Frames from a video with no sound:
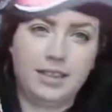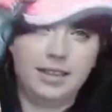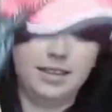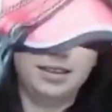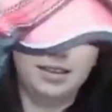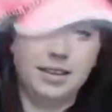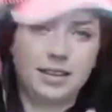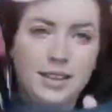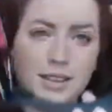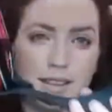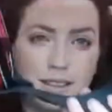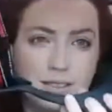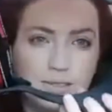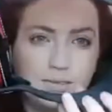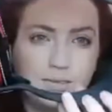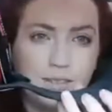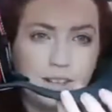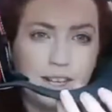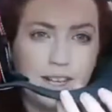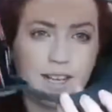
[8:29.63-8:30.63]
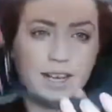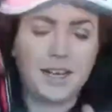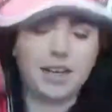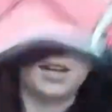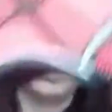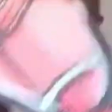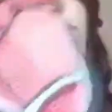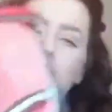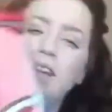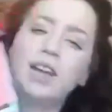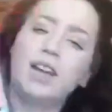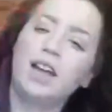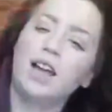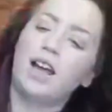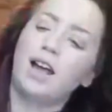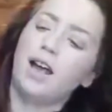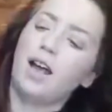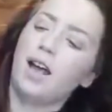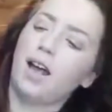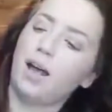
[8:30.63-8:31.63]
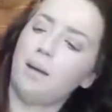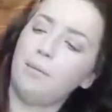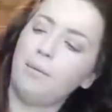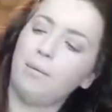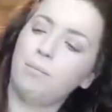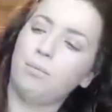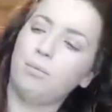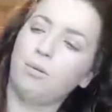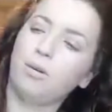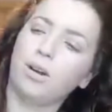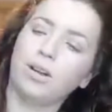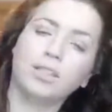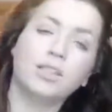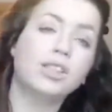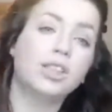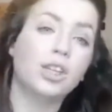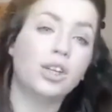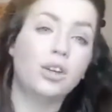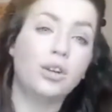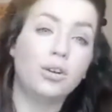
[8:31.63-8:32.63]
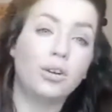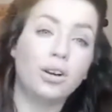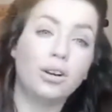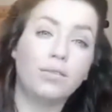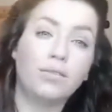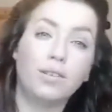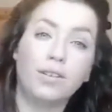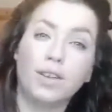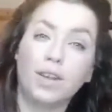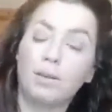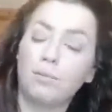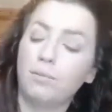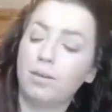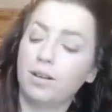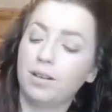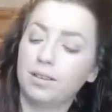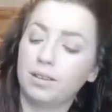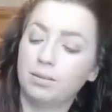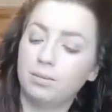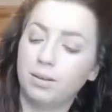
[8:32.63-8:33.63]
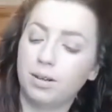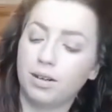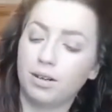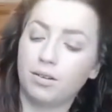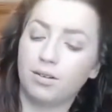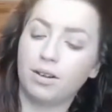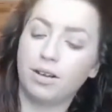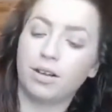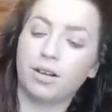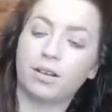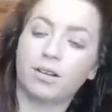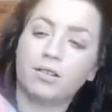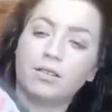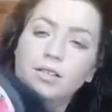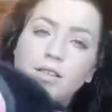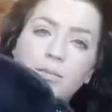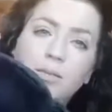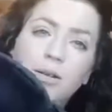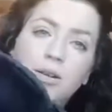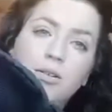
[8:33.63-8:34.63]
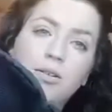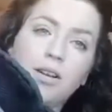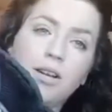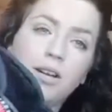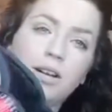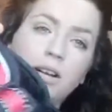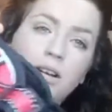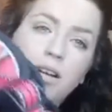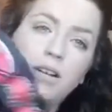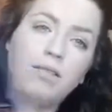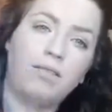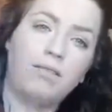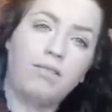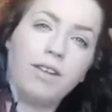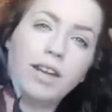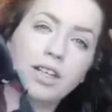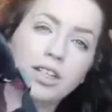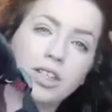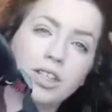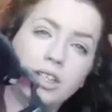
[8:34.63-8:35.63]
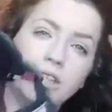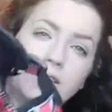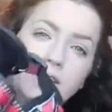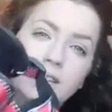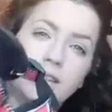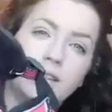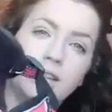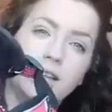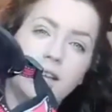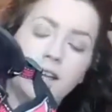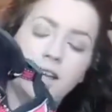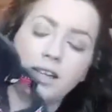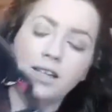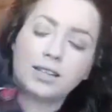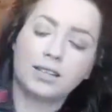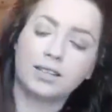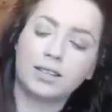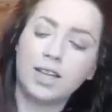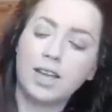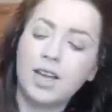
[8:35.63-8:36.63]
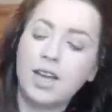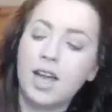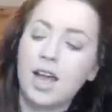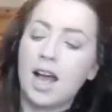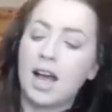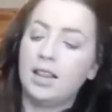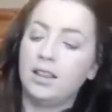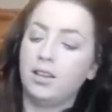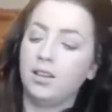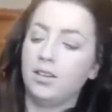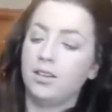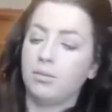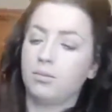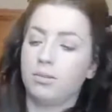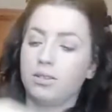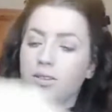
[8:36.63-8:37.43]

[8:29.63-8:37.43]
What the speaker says: is like a bit more secure for them because we're going to be going on a lot of adventures and things, and the other